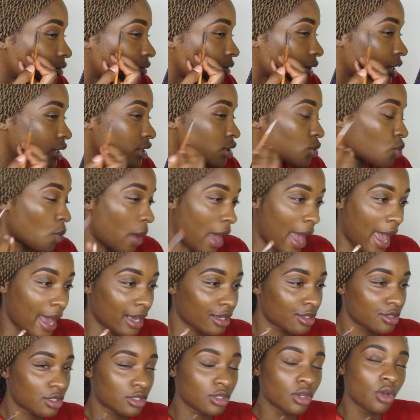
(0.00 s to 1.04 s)
fresh
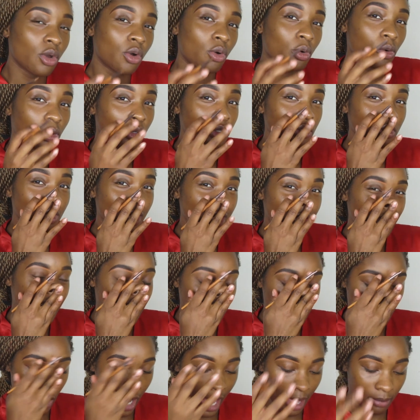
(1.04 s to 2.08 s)
wax, or you just
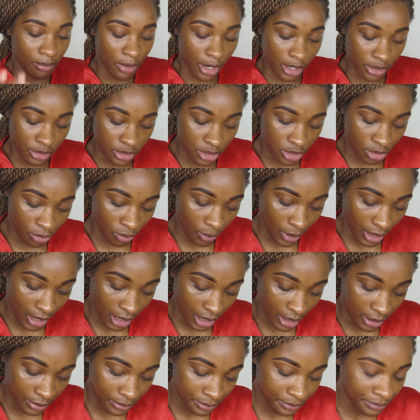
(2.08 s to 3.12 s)
got your eyebrows
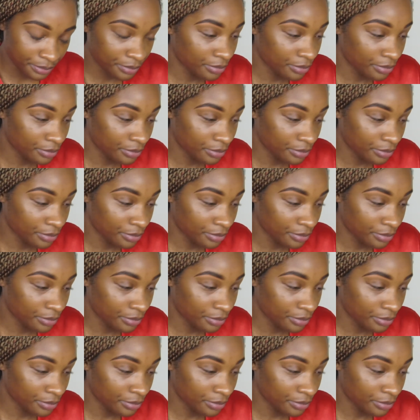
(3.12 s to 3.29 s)
threaded.